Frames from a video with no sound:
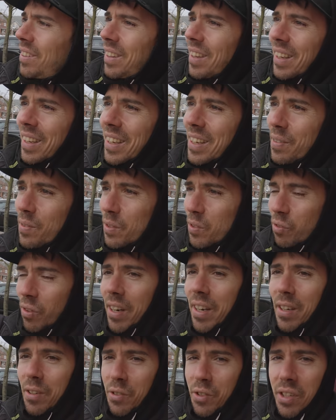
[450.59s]
Like he was
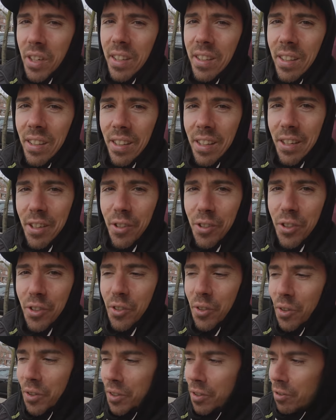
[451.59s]
right outside the liquor
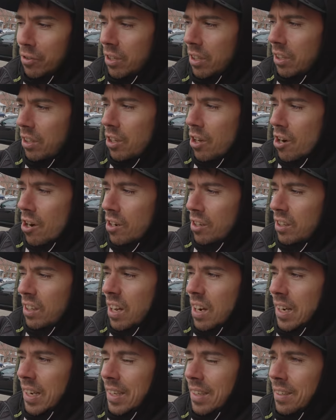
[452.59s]
store and there was a long
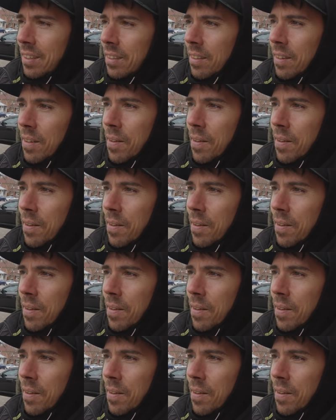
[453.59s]
line.